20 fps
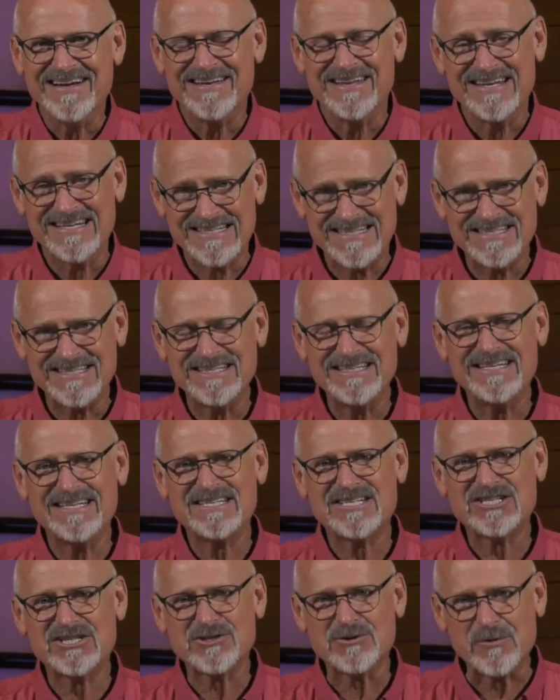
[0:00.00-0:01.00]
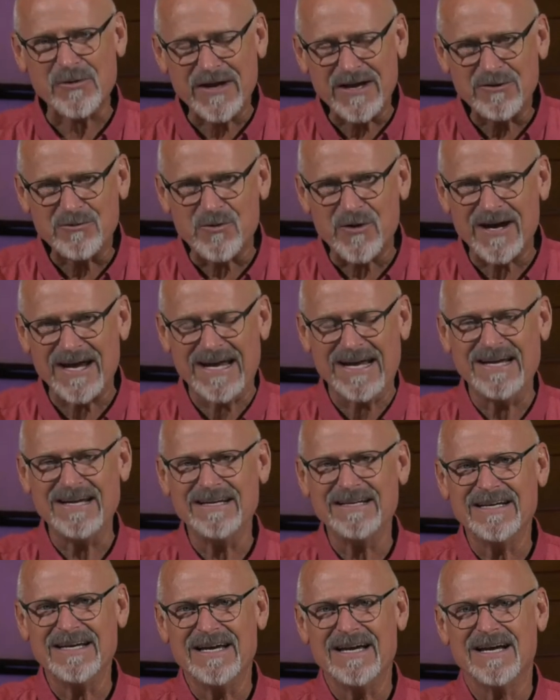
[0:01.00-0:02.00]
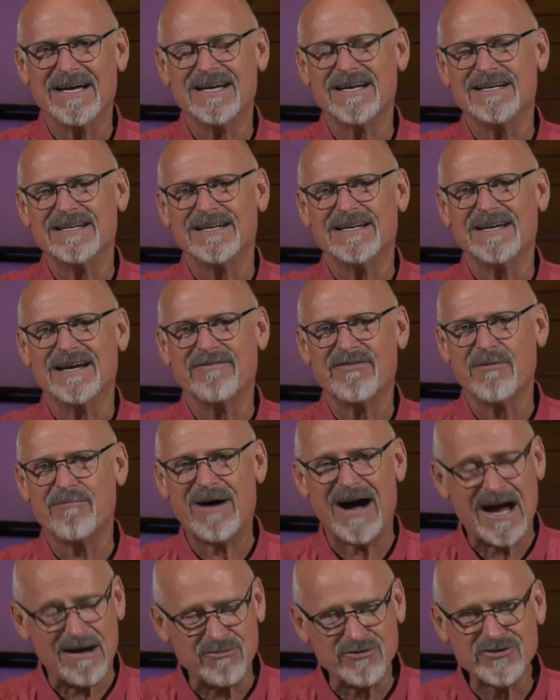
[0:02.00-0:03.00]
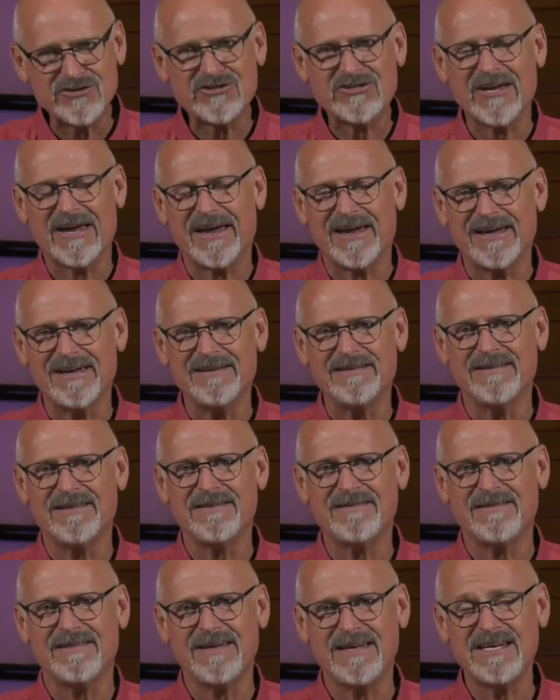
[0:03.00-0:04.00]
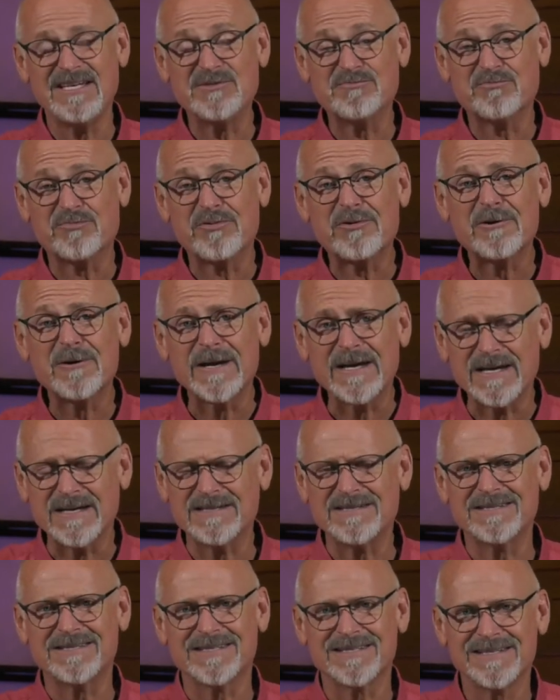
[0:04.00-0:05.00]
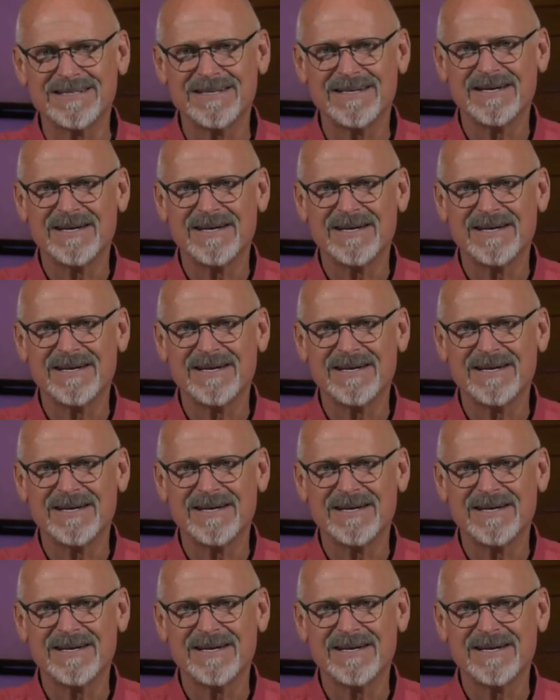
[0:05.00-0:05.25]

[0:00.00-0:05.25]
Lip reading: This is a discreet way of the Bible saying that these priests